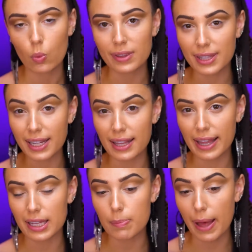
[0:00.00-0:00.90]
One thing I
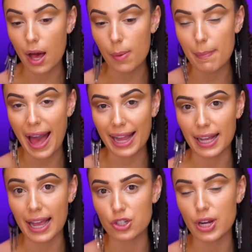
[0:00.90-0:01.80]
like about MAC
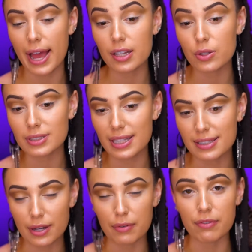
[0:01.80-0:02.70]
eyeshadows
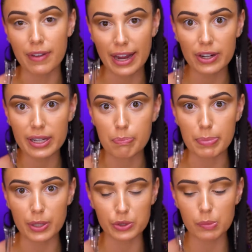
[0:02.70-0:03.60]
is they're very
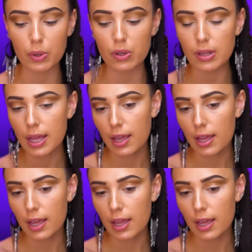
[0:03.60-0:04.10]
buildable.